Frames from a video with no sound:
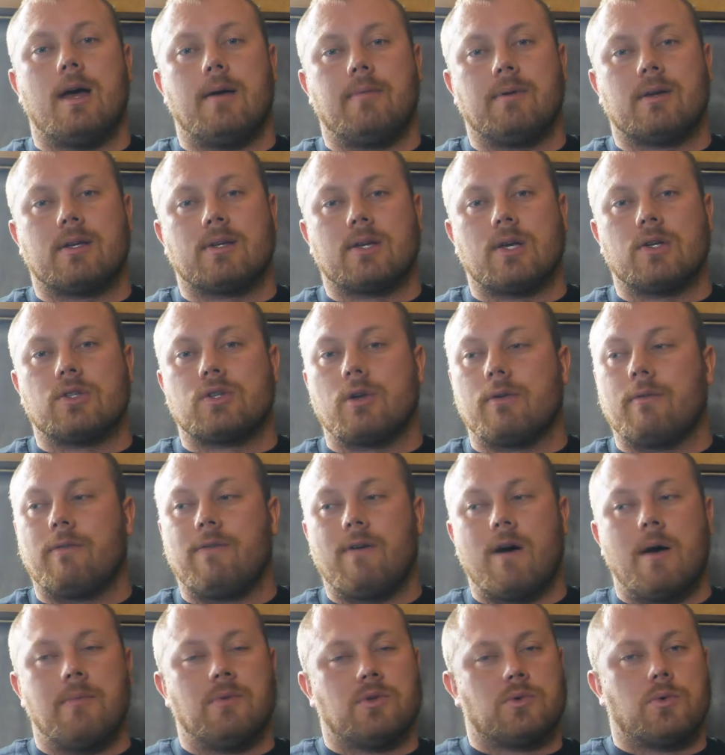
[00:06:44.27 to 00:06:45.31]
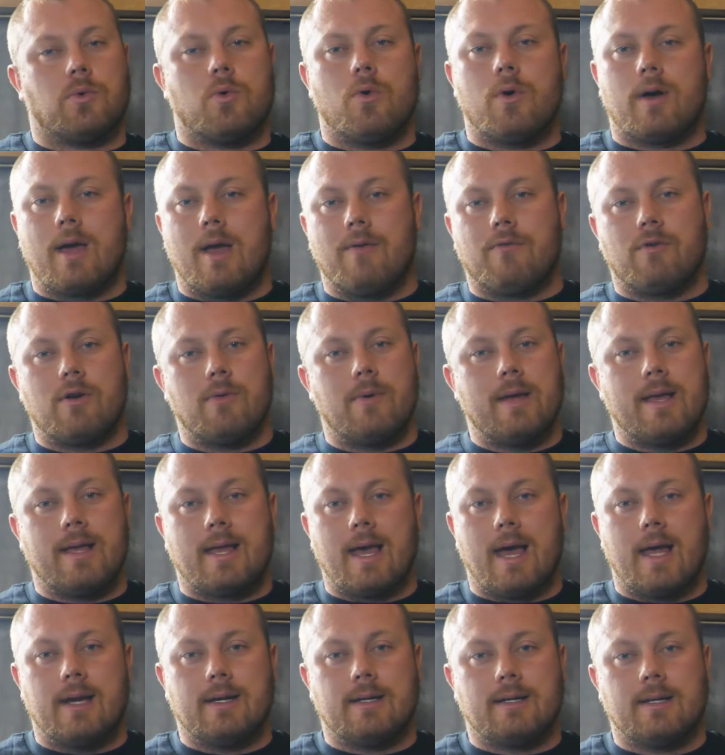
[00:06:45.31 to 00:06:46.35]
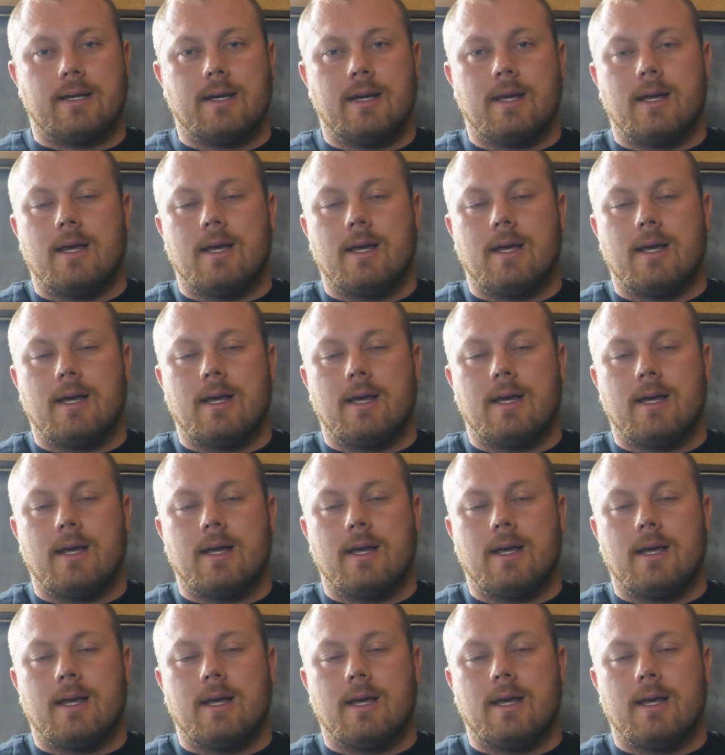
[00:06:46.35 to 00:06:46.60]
because I was doing farmer's walk every weekend,